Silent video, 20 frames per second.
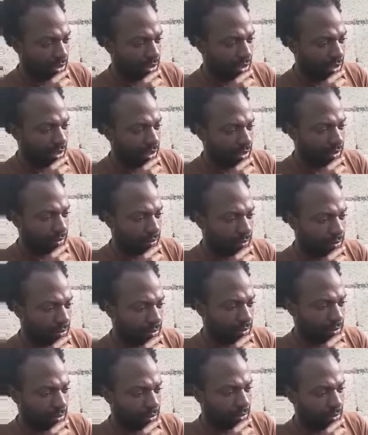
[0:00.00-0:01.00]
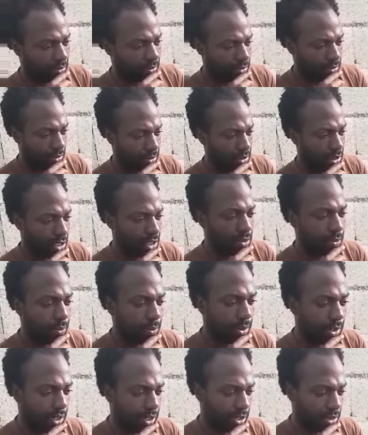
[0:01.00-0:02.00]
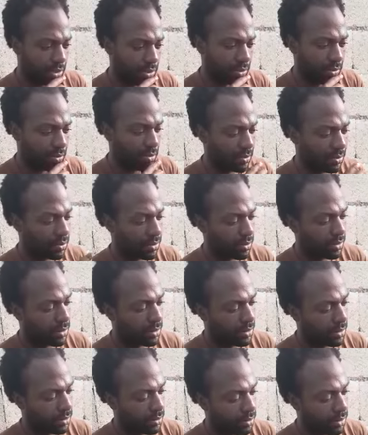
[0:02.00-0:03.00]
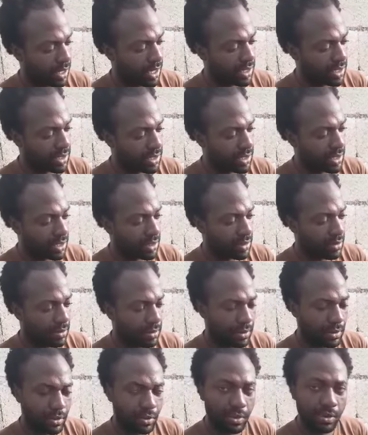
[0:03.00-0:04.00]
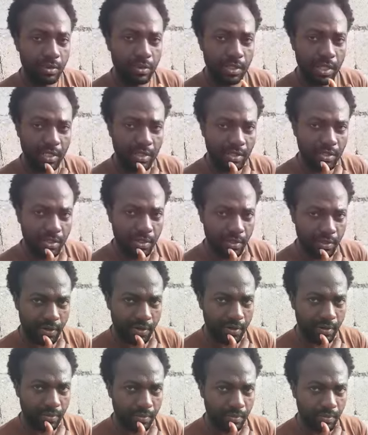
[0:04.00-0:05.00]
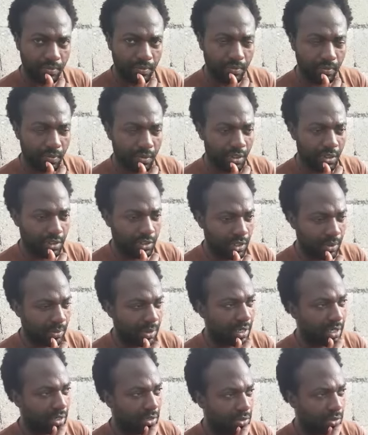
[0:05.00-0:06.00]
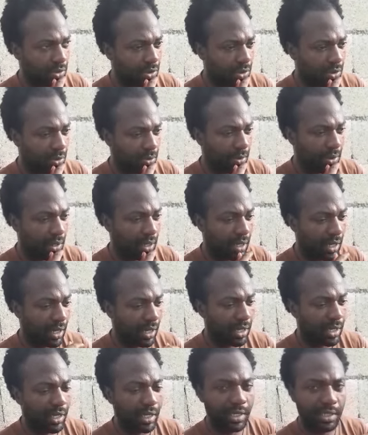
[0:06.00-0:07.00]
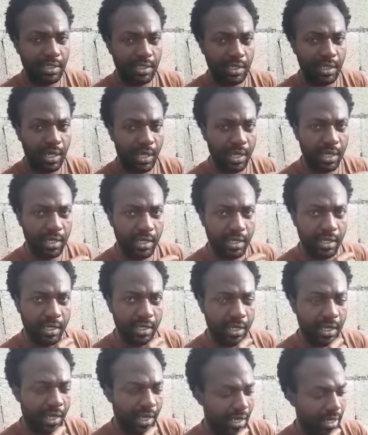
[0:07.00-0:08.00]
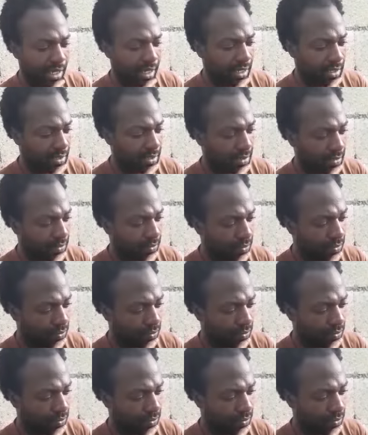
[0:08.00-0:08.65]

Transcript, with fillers: Yeah, that's great. Plastic used as tunnel, Jamaica to Cuba and connecting other islands.